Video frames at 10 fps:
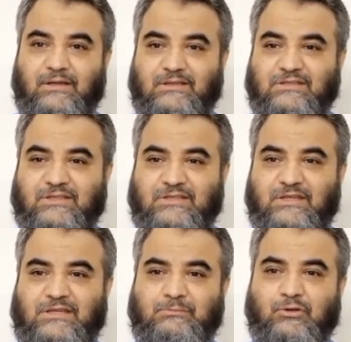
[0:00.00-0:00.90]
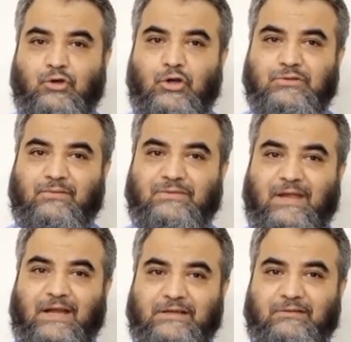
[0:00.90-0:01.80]
The disease, because of the
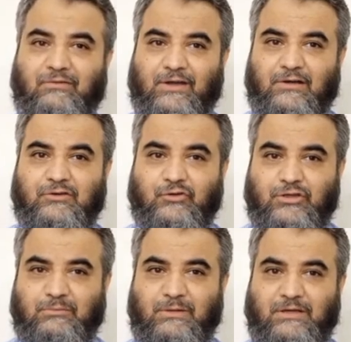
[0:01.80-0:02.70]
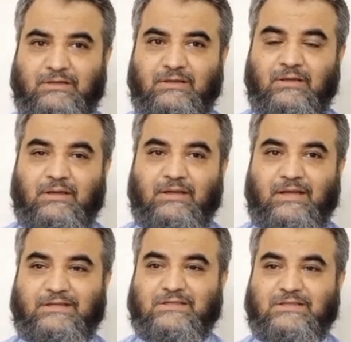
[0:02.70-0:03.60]
antiviral treatment,
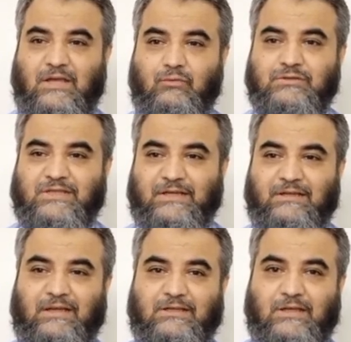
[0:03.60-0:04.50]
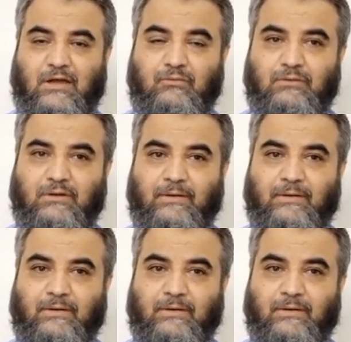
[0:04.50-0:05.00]
it is now settling down,